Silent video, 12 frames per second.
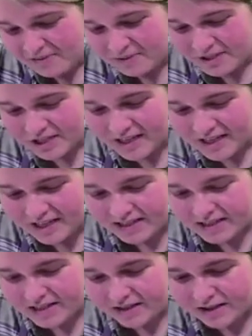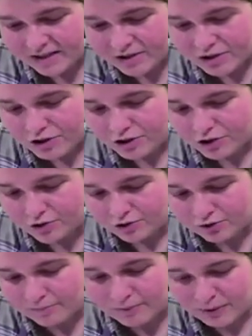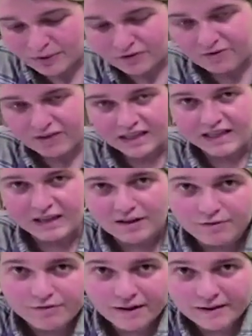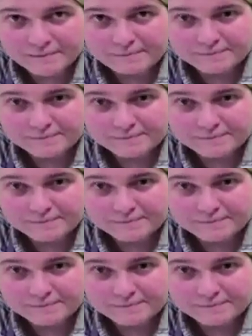which is to put Philadelphia